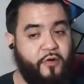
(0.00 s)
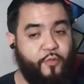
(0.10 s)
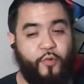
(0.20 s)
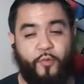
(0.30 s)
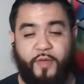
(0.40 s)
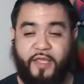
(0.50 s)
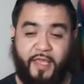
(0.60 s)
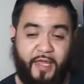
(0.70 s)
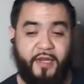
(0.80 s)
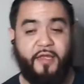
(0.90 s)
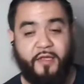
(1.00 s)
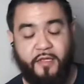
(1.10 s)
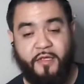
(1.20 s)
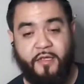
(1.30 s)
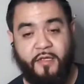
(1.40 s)
will we get it
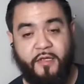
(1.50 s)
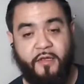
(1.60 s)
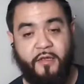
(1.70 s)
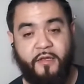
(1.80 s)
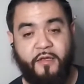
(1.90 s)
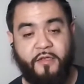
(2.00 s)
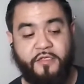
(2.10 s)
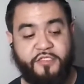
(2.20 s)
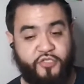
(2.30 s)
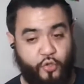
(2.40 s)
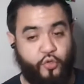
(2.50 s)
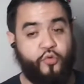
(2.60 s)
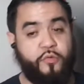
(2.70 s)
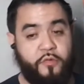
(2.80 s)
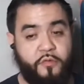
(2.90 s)

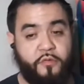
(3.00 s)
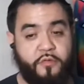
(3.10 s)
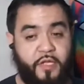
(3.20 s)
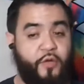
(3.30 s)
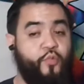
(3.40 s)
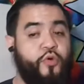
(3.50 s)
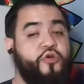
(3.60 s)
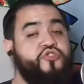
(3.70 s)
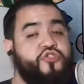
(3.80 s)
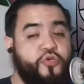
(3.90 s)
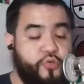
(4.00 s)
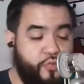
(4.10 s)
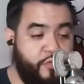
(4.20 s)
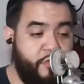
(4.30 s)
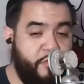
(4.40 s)
soon, like real
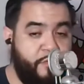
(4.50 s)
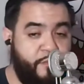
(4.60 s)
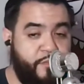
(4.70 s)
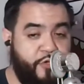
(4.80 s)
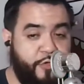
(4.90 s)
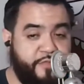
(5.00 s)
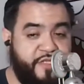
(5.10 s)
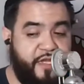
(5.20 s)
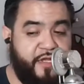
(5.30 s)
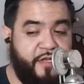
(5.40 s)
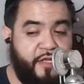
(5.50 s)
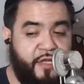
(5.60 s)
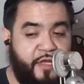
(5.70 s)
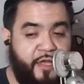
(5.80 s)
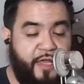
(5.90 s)
soon? You know what I'm saying?
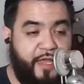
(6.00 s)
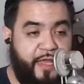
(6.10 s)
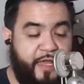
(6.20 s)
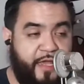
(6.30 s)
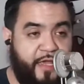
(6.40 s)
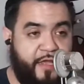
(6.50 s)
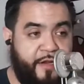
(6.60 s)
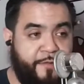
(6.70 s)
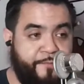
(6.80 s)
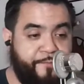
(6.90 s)
And